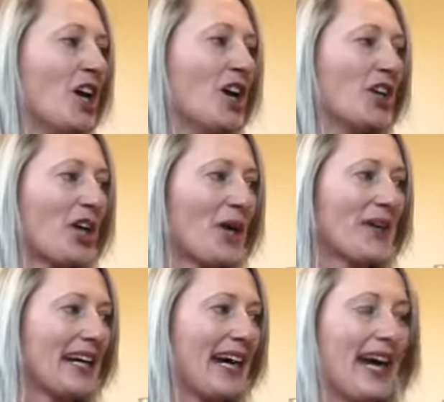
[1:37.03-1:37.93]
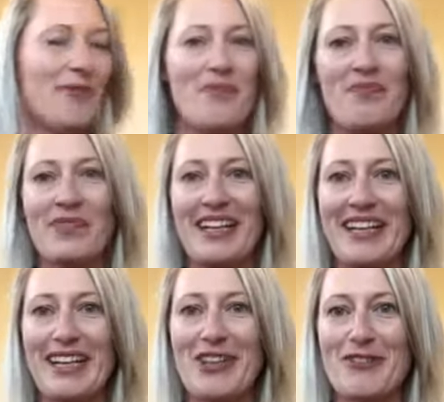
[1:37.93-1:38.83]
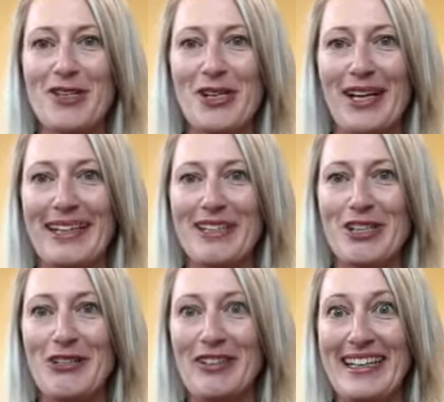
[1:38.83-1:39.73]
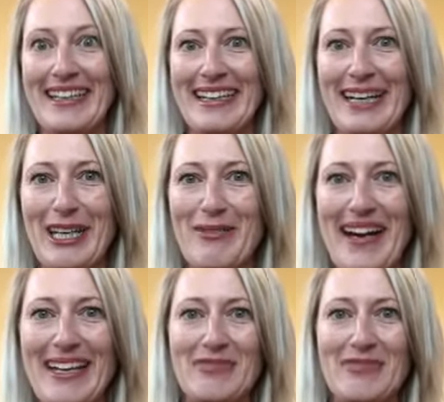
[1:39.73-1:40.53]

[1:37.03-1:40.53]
going in the recycling generally anyway.